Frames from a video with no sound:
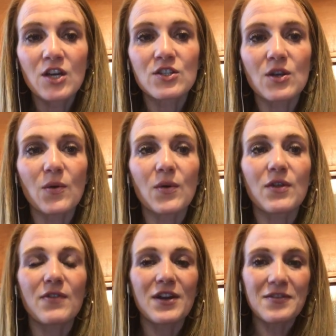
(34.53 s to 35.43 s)
So
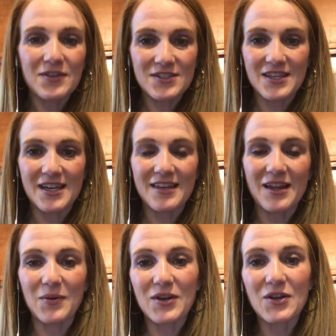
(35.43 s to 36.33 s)
the very first thing
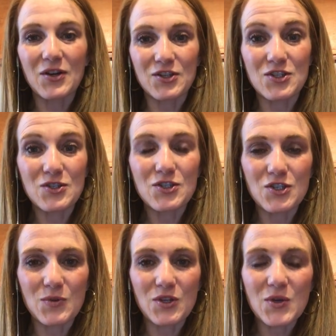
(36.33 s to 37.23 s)
that I want to encourage you to
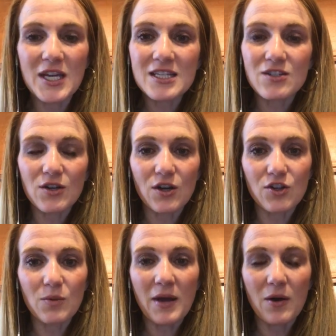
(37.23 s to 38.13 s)
do when you get started on
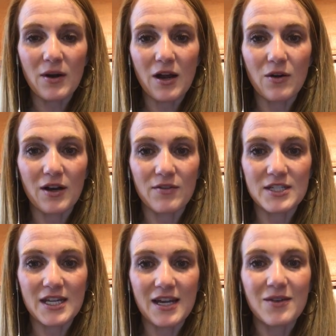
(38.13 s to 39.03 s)
your power hour every
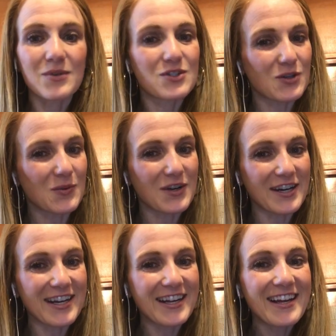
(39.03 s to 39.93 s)
day, which don't
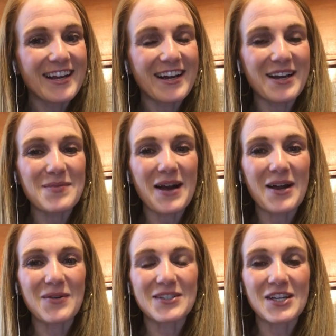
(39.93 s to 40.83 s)
worry, I
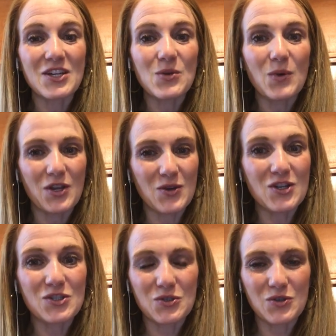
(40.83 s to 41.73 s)
will tell you what you
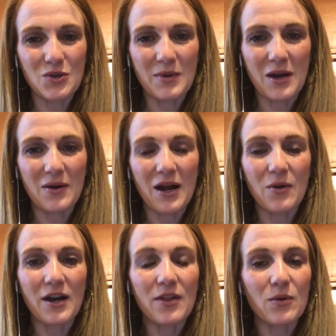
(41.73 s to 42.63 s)
can do during your power
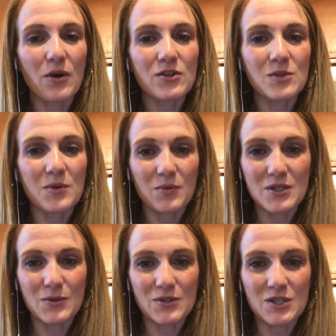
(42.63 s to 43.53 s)
hour, and there will also be
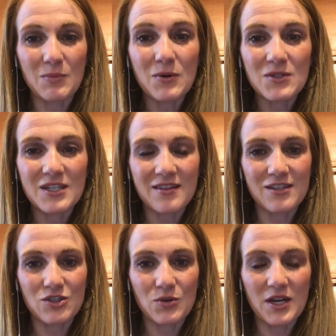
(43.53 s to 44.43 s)
resources posted in
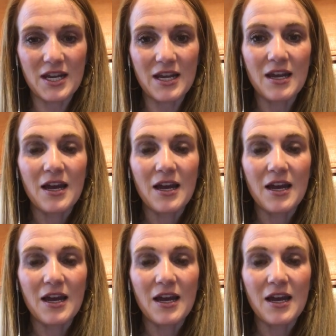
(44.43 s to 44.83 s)
this training